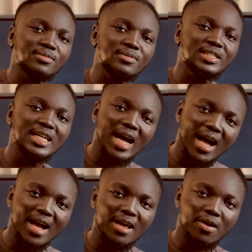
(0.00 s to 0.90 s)
the
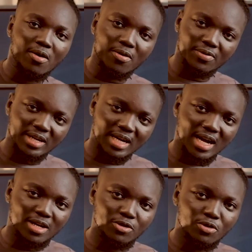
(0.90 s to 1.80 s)
high of the
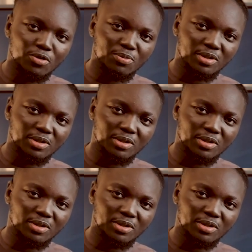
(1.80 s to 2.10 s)
candle,